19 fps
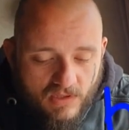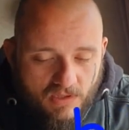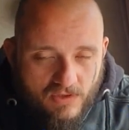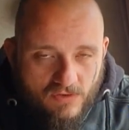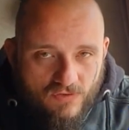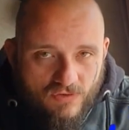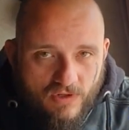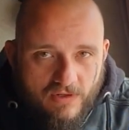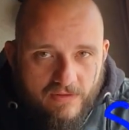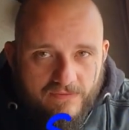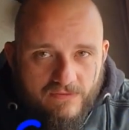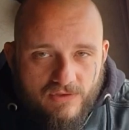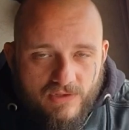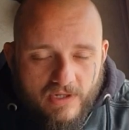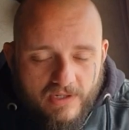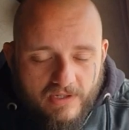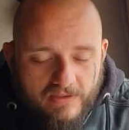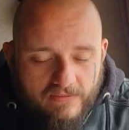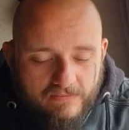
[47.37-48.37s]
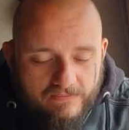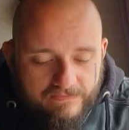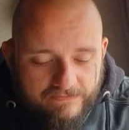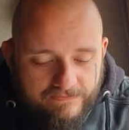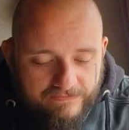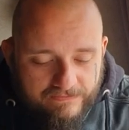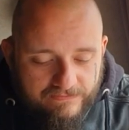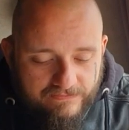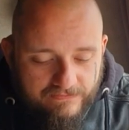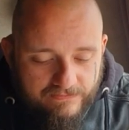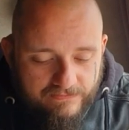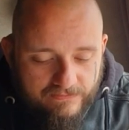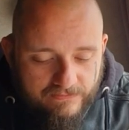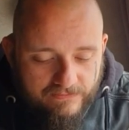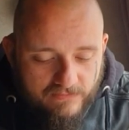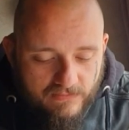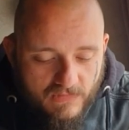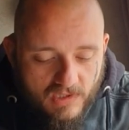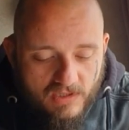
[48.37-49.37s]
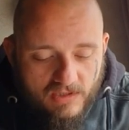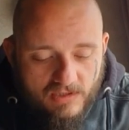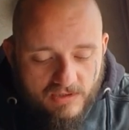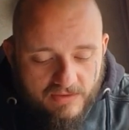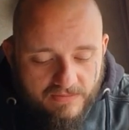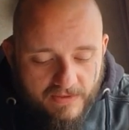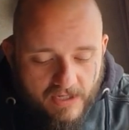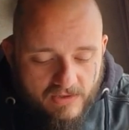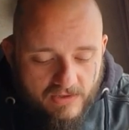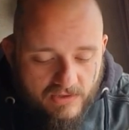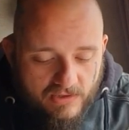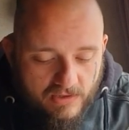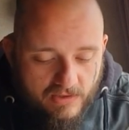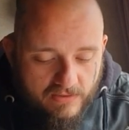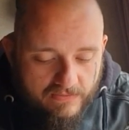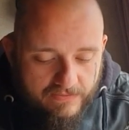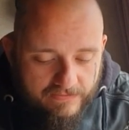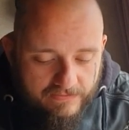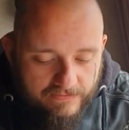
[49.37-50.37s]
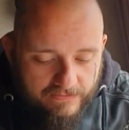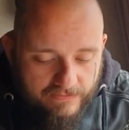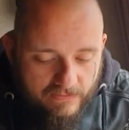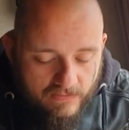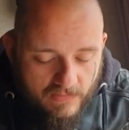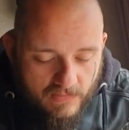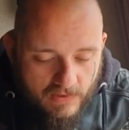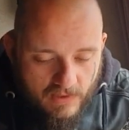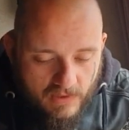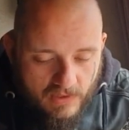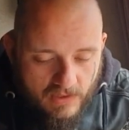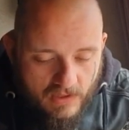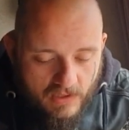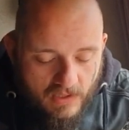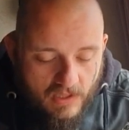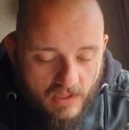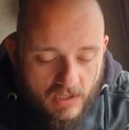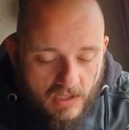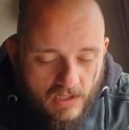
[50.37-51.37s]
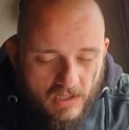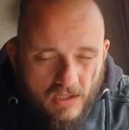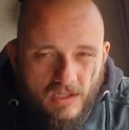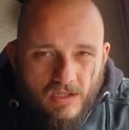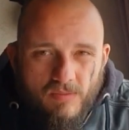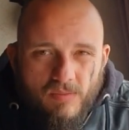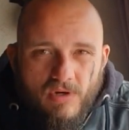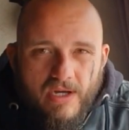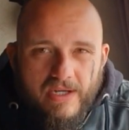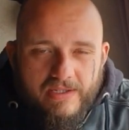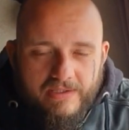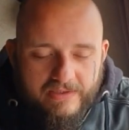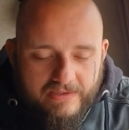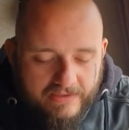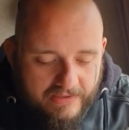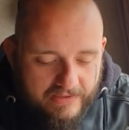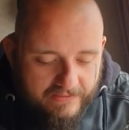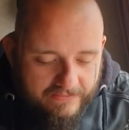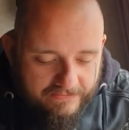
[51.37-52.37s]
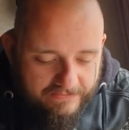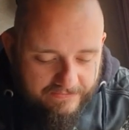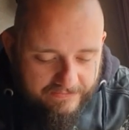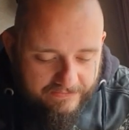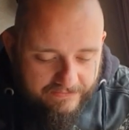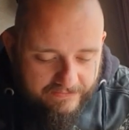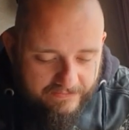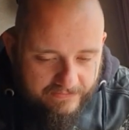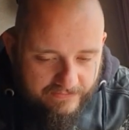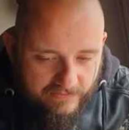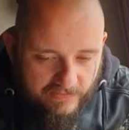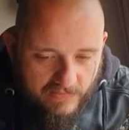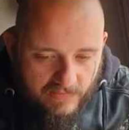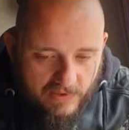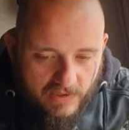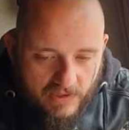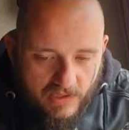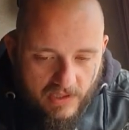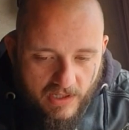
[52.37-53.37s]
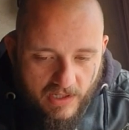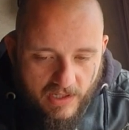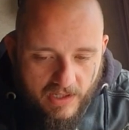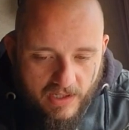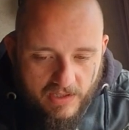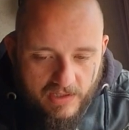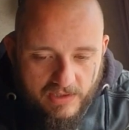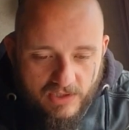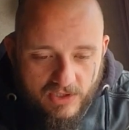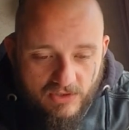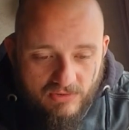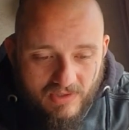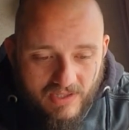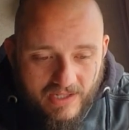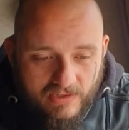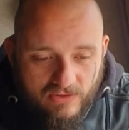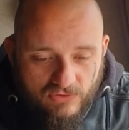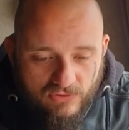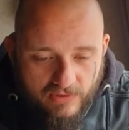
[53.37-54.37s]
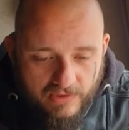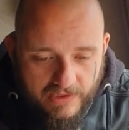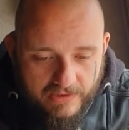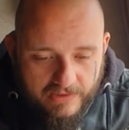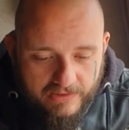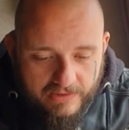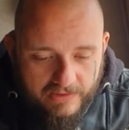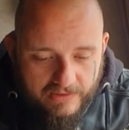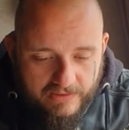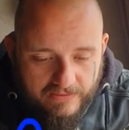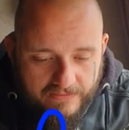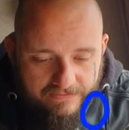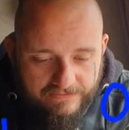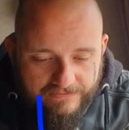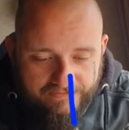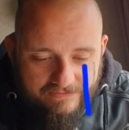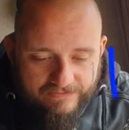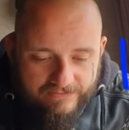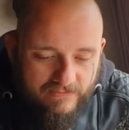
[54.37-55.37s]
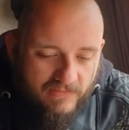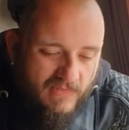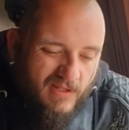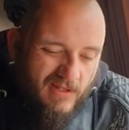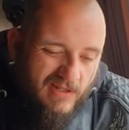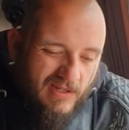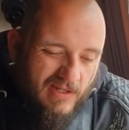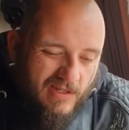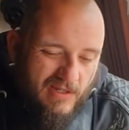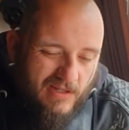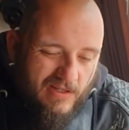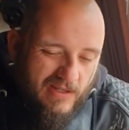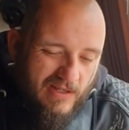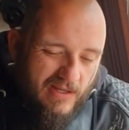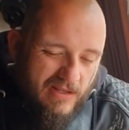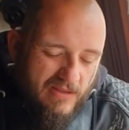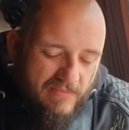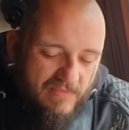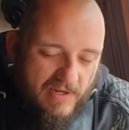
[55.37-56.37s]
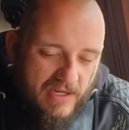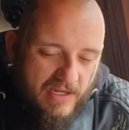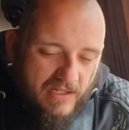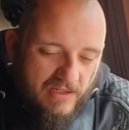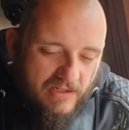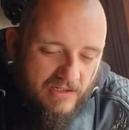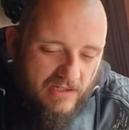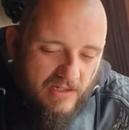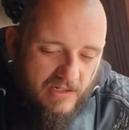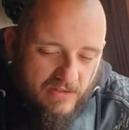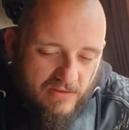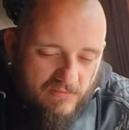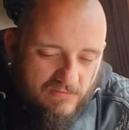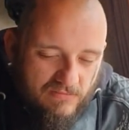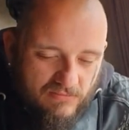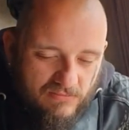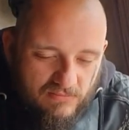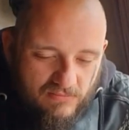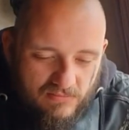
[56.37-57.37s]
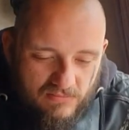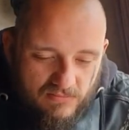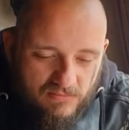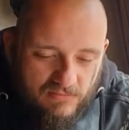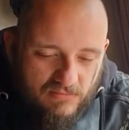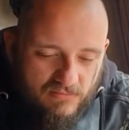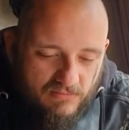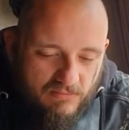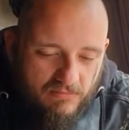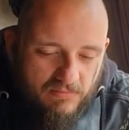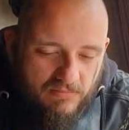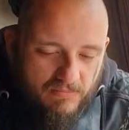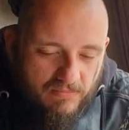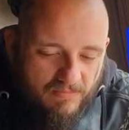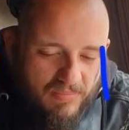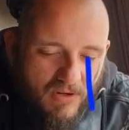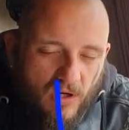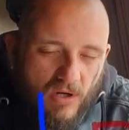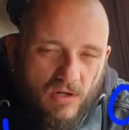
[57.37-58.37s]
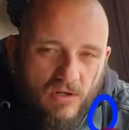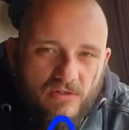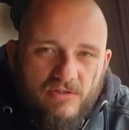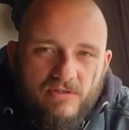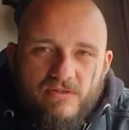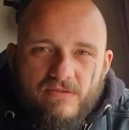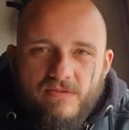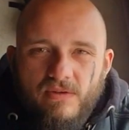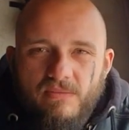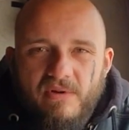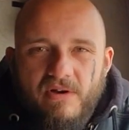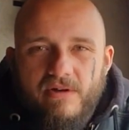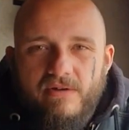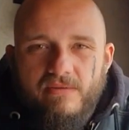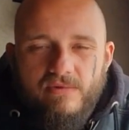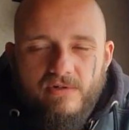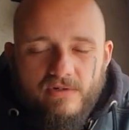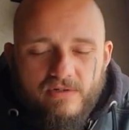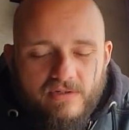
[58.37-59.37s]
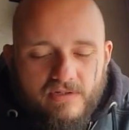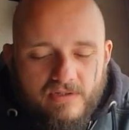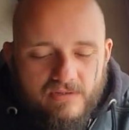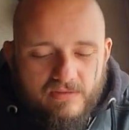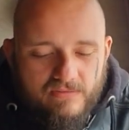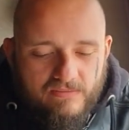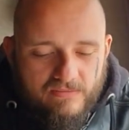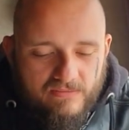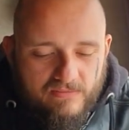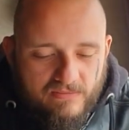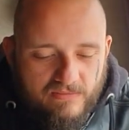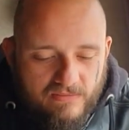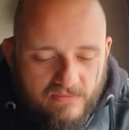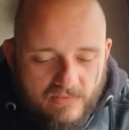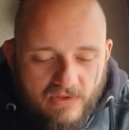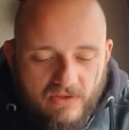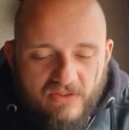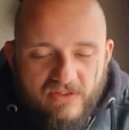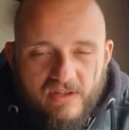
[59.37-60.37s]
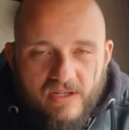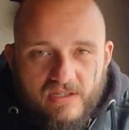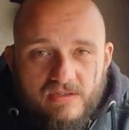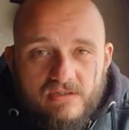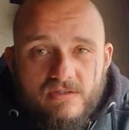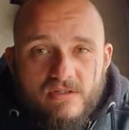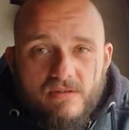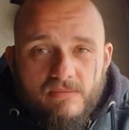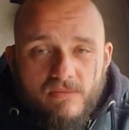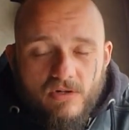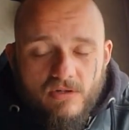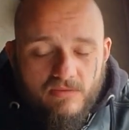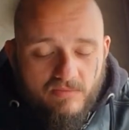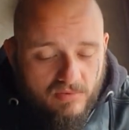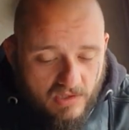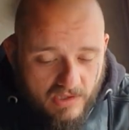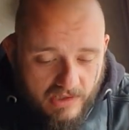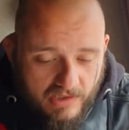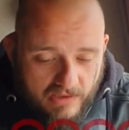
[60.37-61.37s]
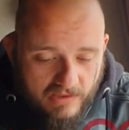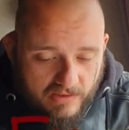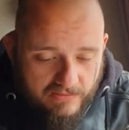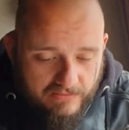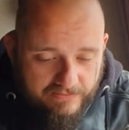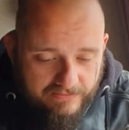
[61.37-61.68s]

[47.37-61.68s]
your drivetrain, your suspension, your brakes, and your electronics. They're the main, parts of your motorbike. The things that might break.